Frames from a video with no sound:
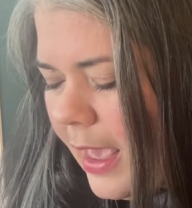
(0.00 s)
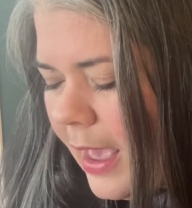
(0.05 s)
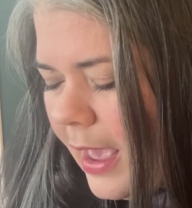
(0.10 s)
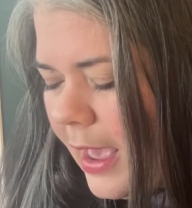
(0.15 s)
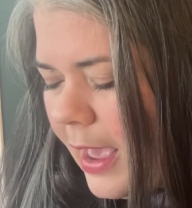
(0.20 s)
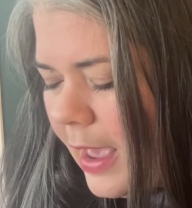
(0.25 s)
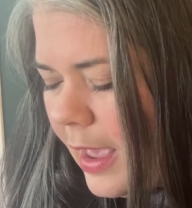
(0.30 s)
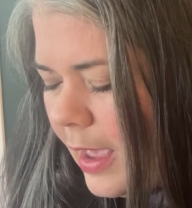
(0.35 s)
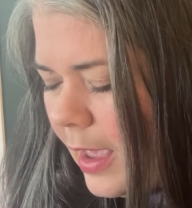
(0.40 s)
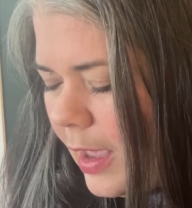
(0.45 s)

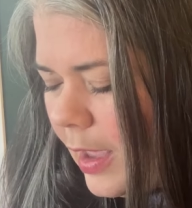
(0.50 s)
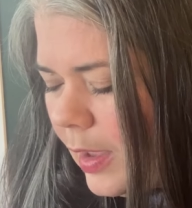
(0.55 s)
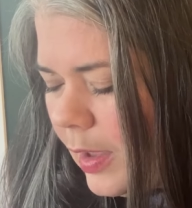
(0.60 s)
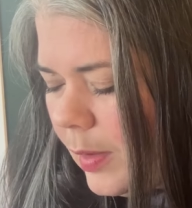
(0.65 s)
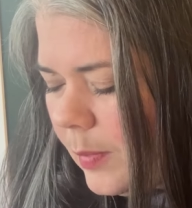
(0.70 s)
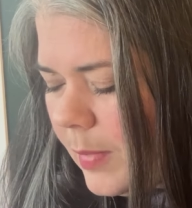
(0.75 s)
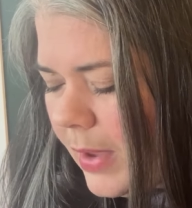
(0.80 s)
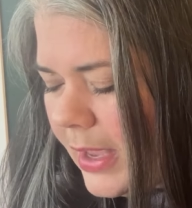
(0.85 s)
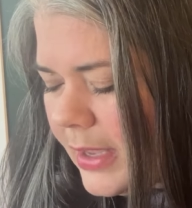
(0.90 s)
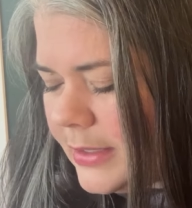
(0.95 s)

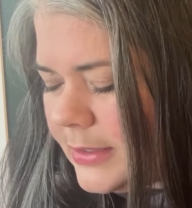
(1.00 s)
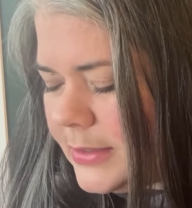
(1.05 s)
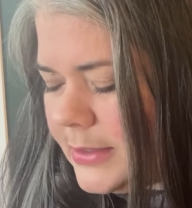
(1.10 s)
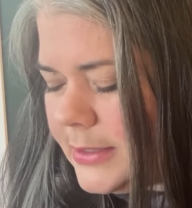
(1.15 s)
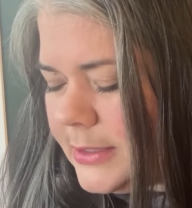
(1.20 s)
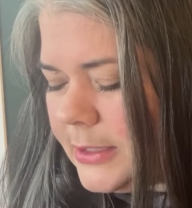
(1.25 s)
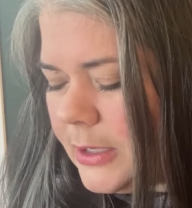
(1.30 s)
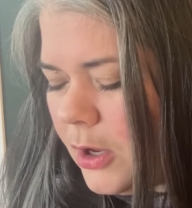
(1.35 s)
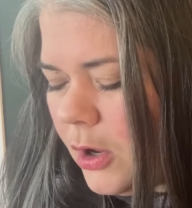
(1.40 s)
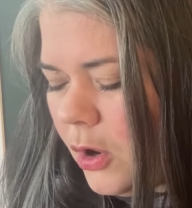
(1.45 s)
And
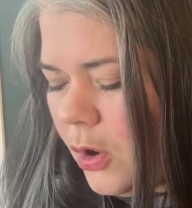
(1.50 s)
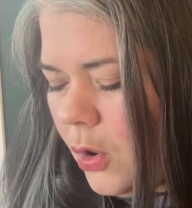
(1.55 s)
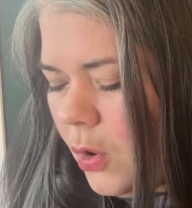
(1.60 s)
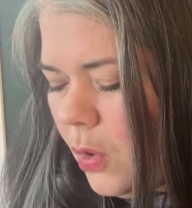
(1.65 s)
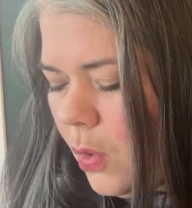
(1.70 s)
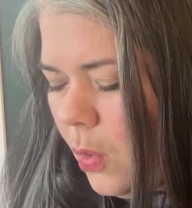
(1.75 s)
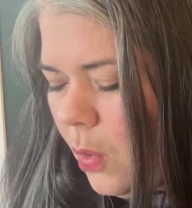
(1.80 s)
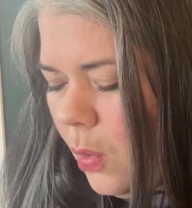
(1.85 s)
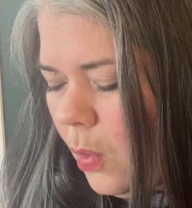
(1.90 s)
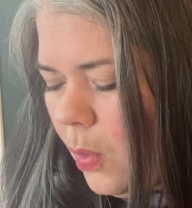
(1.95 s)

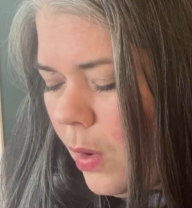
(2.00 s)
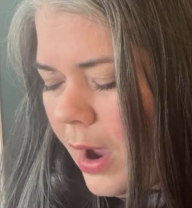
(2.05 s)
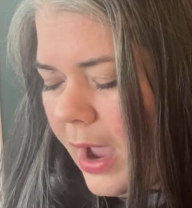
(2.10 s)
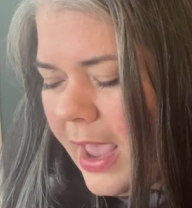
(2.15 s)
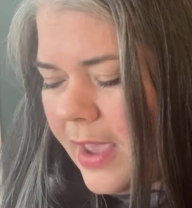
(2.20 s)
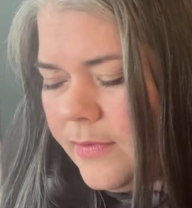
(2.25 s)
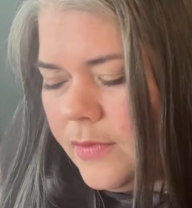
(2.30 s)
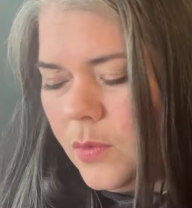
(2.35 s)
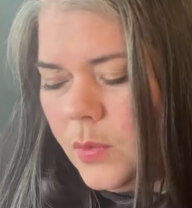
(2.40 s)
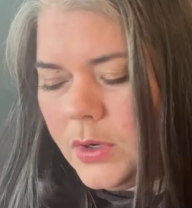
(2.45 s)
so I
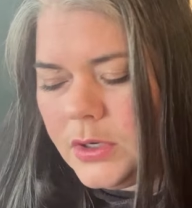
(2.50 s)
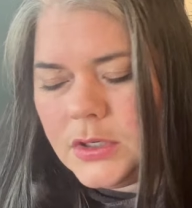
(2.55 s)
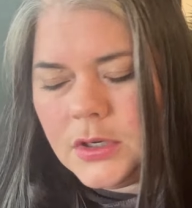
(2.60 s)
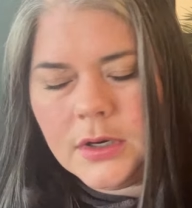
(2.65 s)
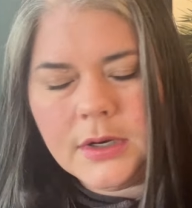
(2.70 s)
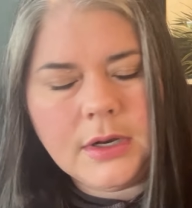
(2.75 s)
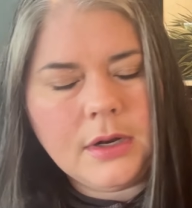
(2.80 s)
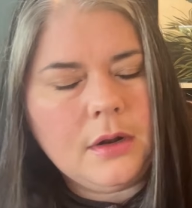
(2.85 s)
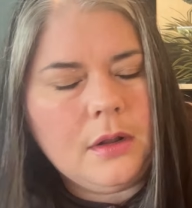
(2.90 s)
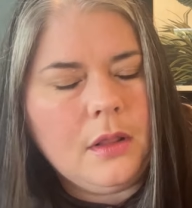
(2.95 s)
haven't worked
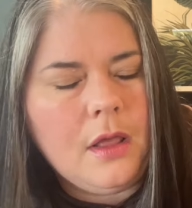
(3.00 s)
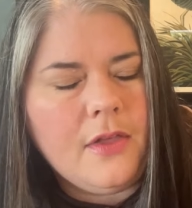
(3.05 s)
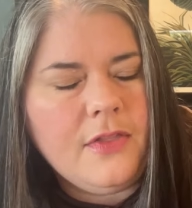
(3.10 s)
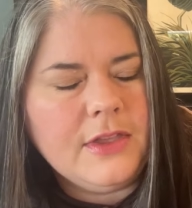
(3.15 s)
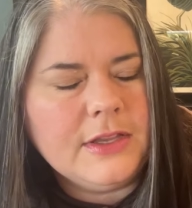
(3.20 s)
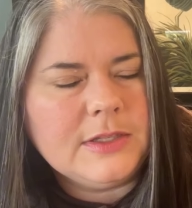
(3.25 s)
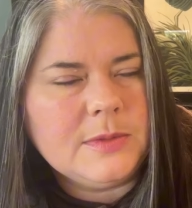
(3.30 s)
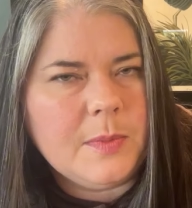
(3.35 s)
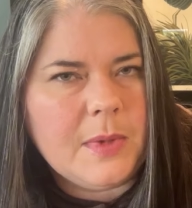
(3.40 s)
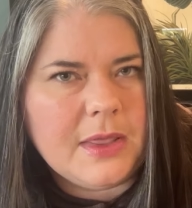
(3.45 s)
on it a lot
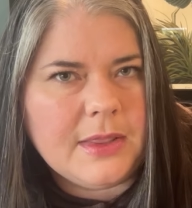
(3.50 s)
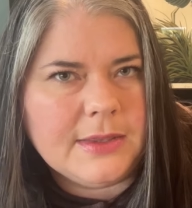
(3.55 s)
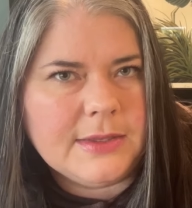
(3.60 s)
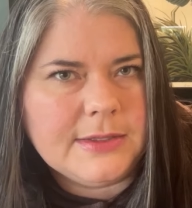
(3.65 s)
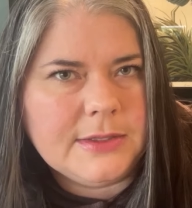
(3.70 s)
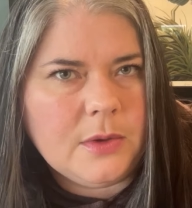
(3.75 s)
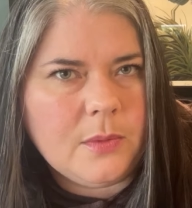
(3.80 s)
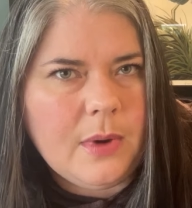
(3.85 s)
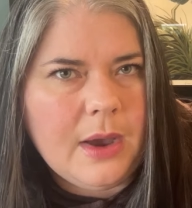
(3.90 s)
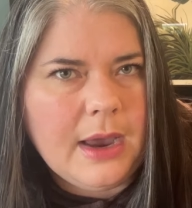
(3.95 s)
this month,
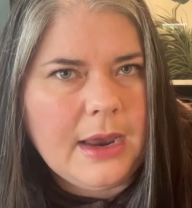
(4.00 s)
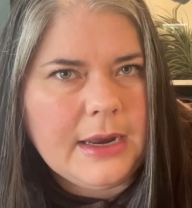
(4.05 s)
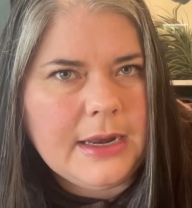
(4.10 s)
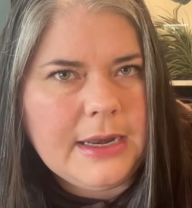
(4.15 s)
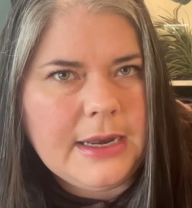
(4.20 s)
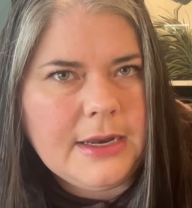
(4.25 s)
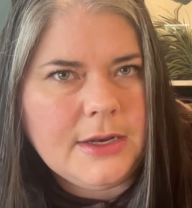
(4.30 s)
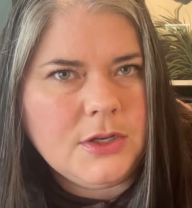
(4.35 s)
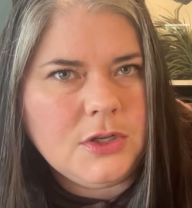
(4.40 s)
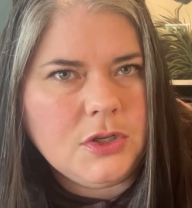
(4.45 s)
so I
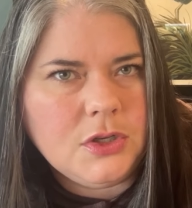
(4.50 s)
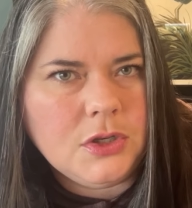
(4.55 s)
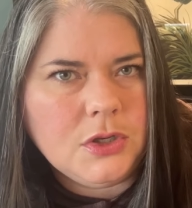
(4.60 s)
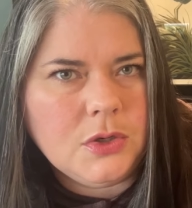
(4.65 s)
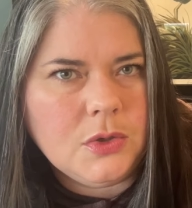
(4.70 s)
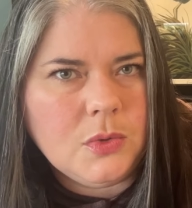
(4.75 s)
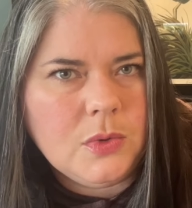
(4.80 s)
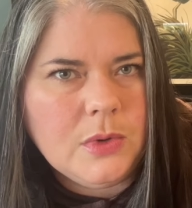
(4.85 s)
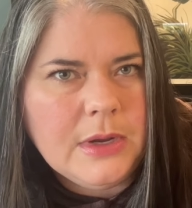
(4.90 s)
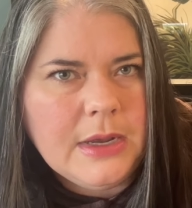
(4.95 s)
need
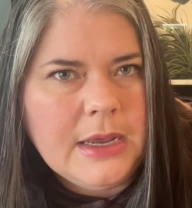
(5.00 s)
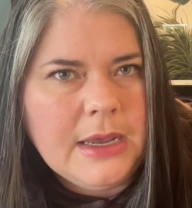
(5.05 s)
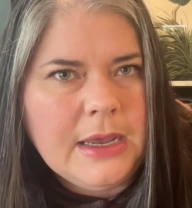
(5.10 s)
to